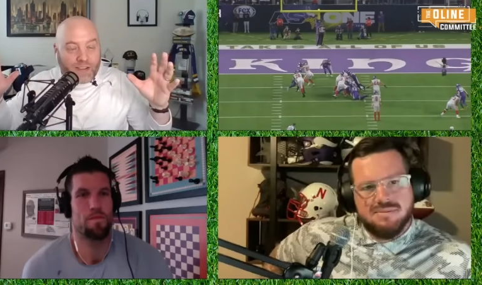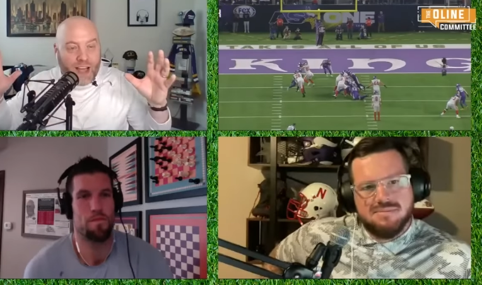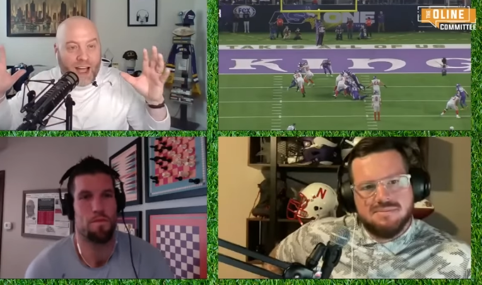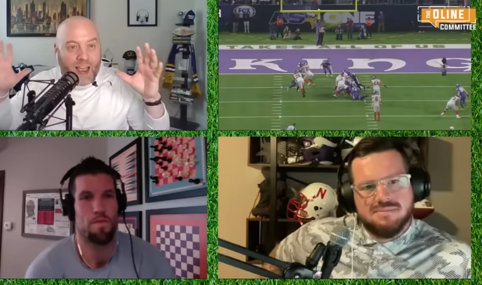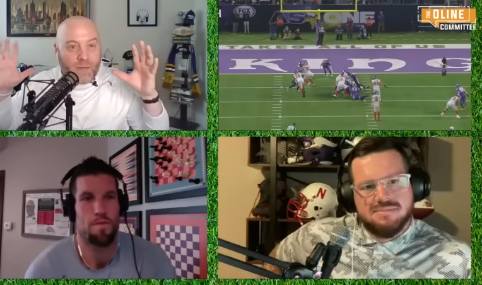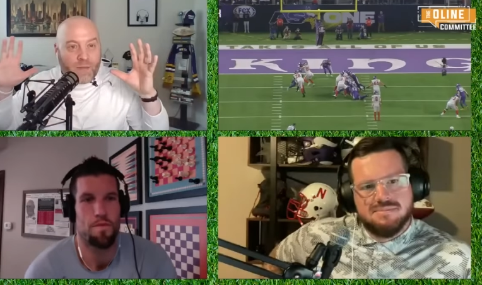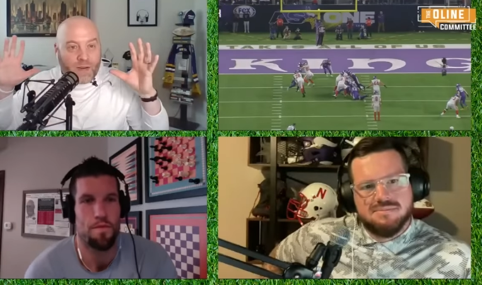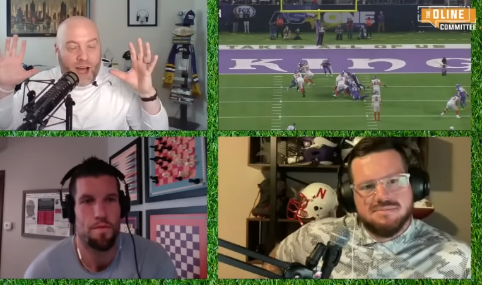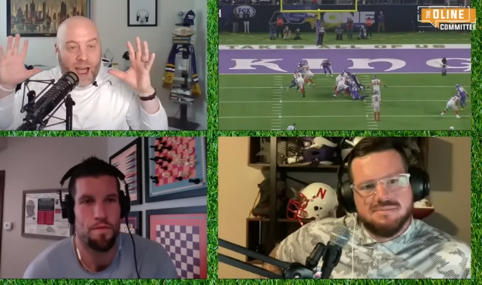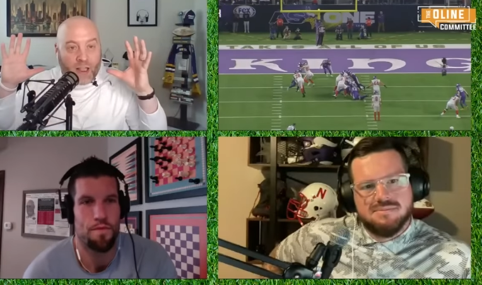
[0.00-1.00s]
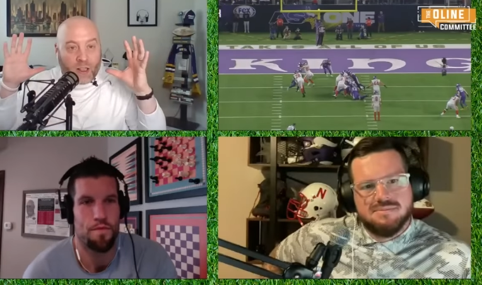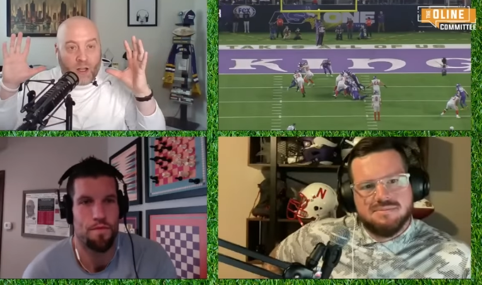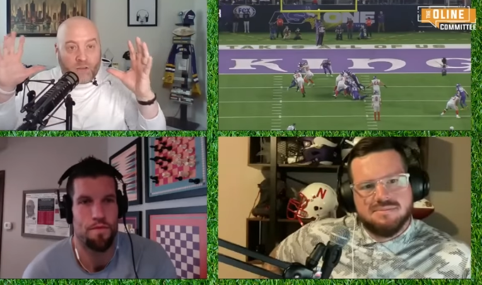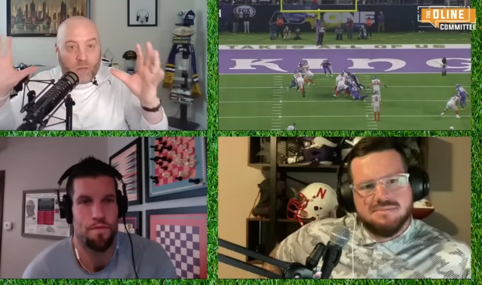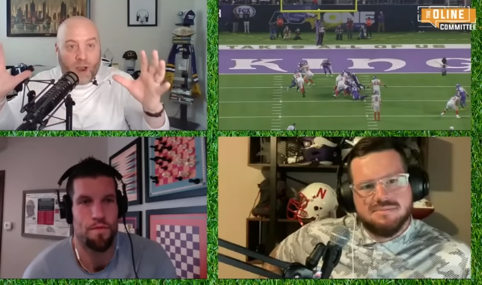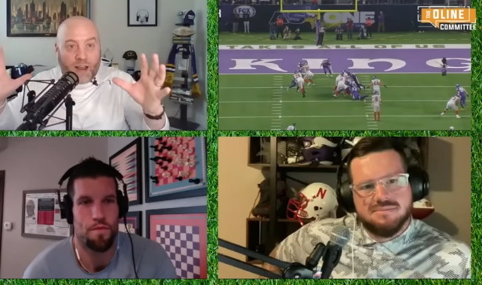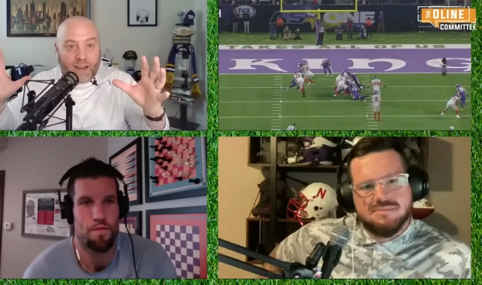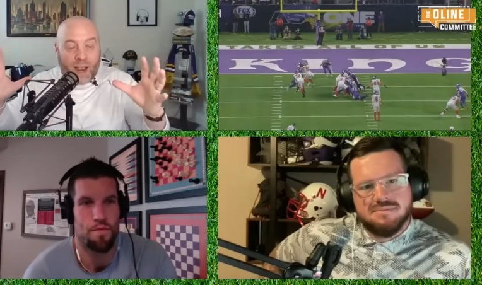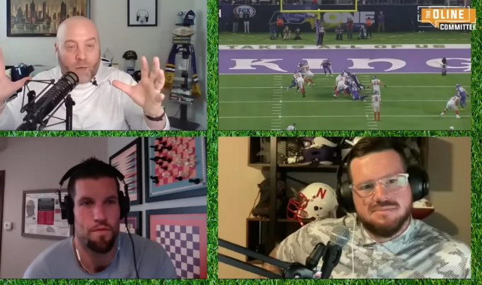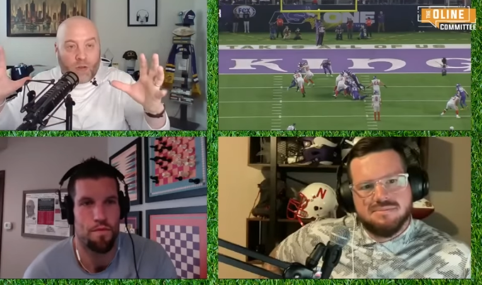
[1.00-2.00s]
Speaker 1: this, I am. I love
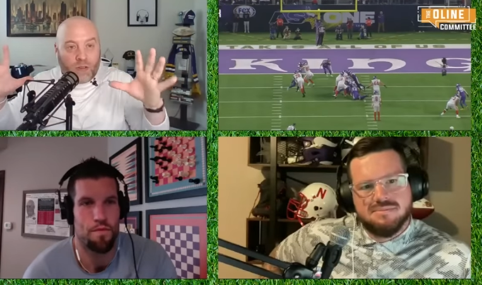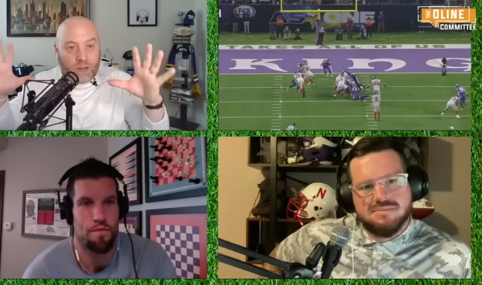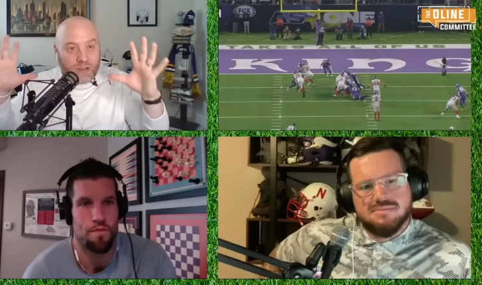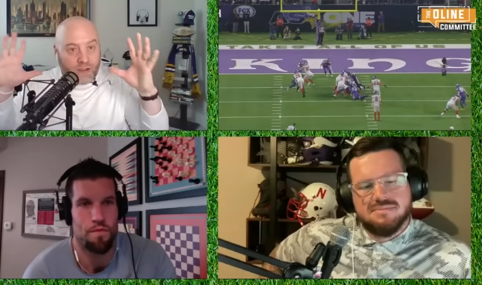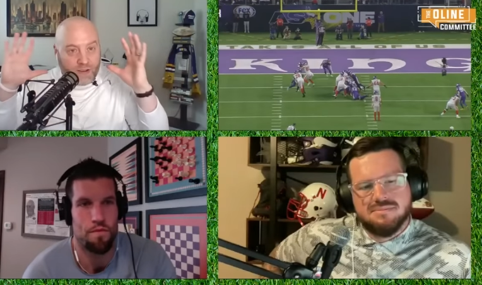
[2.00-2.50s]
Brian Daboll.